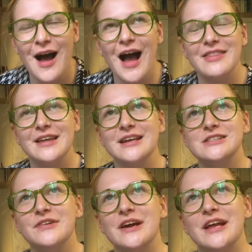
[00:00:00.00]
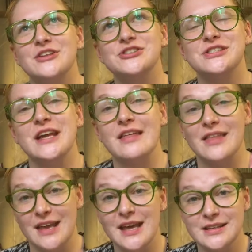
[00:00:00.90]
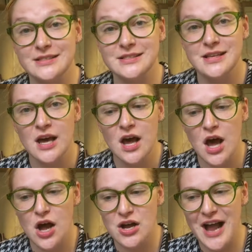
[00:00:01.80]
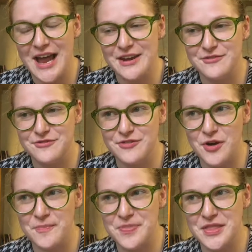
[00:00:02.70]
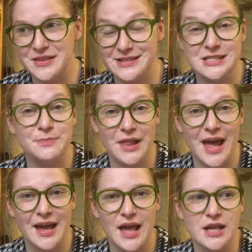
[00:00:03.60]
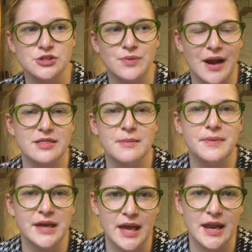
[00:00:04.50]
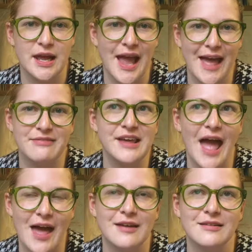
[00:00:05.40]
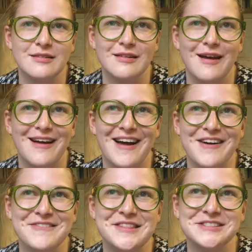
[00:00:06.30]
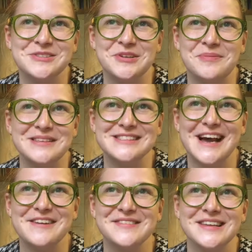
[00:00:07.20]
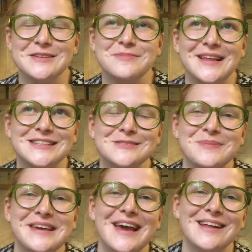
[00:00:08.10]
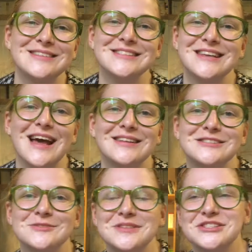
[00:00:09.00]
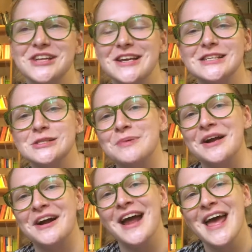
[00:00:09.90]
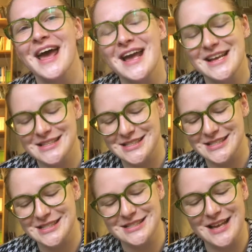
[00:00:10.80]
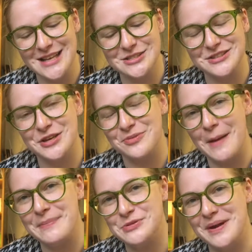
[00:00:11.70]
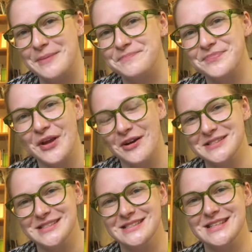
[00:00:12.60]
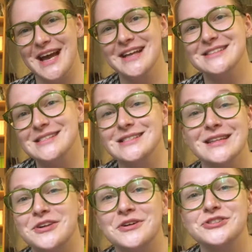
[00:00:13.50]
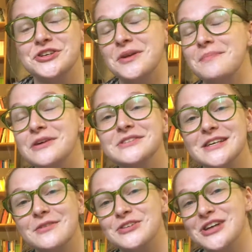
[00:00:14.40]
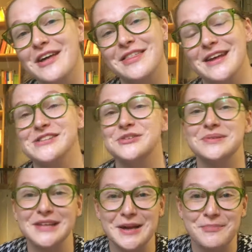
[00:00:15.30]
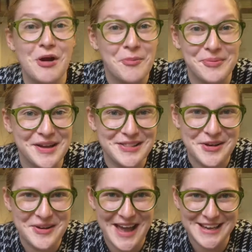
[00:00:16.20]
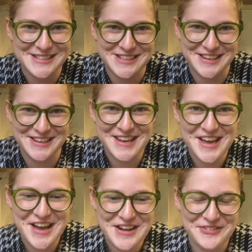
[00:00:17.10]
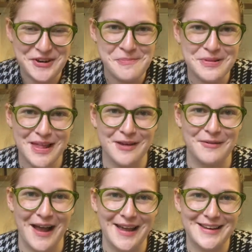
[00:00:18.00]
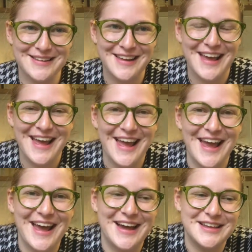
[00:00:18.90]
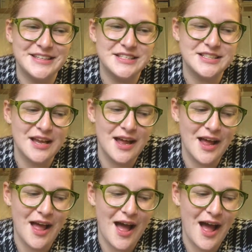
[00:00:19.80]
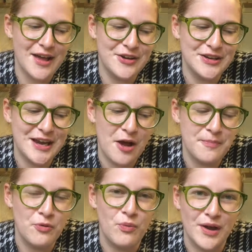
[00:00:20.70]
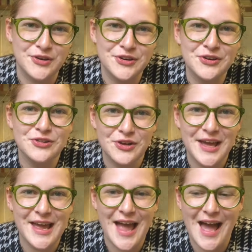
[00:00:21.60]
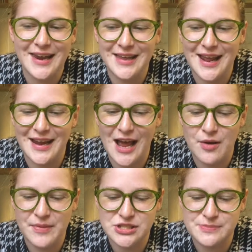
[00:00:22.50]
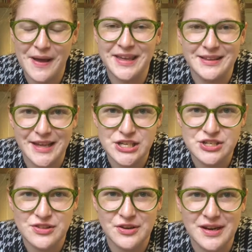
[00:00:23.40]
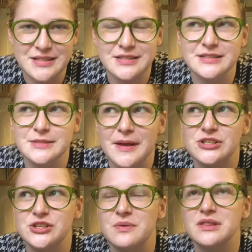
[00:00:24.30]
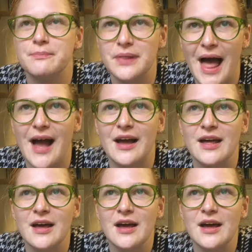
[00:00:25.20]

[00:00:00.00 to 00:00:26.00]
I think it's very interesting that his kind of display is right at the beginning and the end of this room. It's kind of like the place begins and ends with Shakespeare. He's nestled in right between arts and sciences, literature and music, which I think is a really appropriate location for a playwright. And I couldn't help but wonder looking at it and how much speculation there is, and especially with the plaque